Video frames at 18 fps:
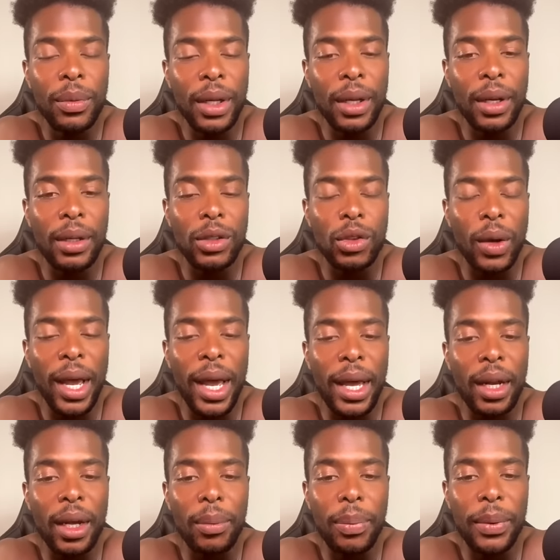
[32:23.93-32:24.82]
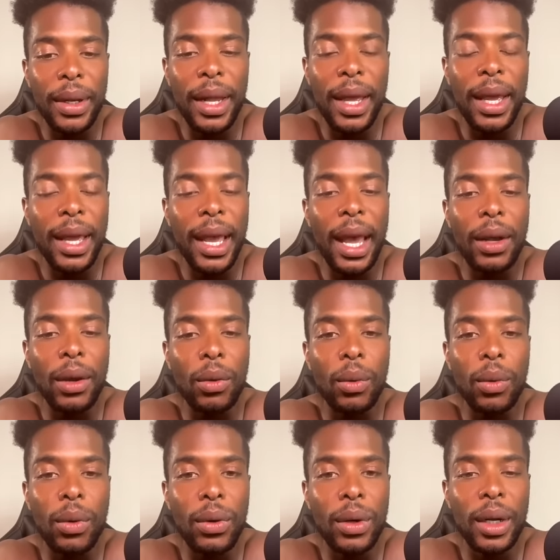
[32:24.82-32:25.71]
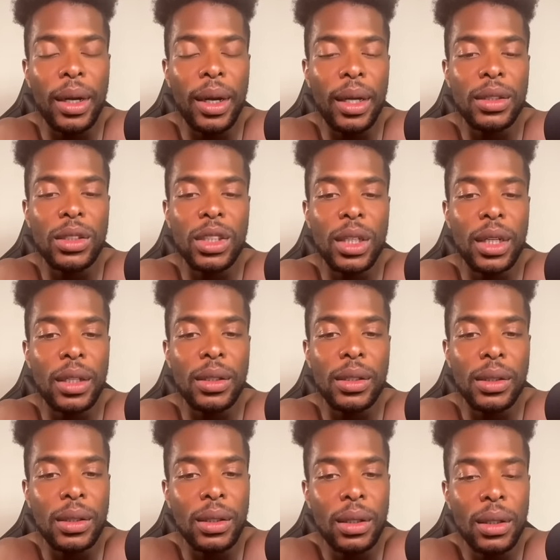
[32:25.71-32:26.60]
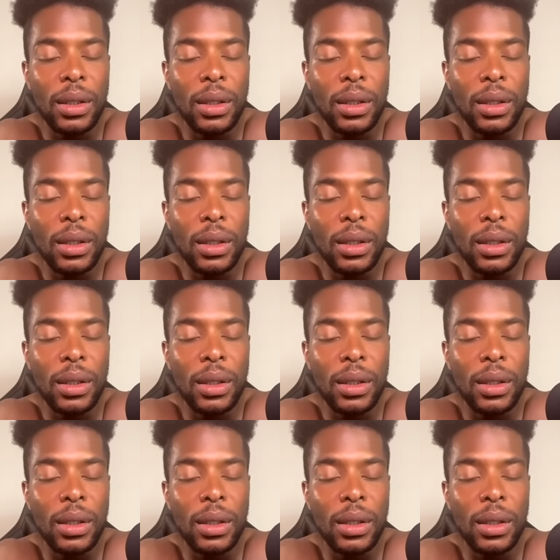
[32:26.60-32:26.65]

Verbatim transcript: and then dried up, and they ain't got no water in their chest.